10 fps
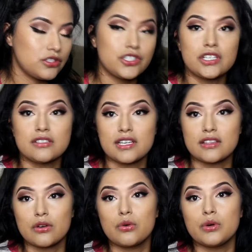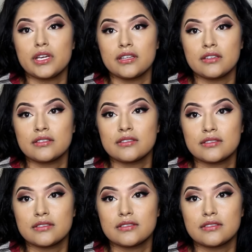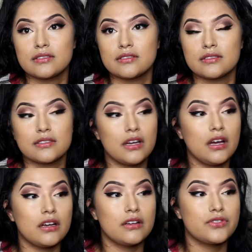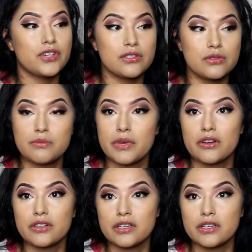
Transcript: is like the queen of translucent powder.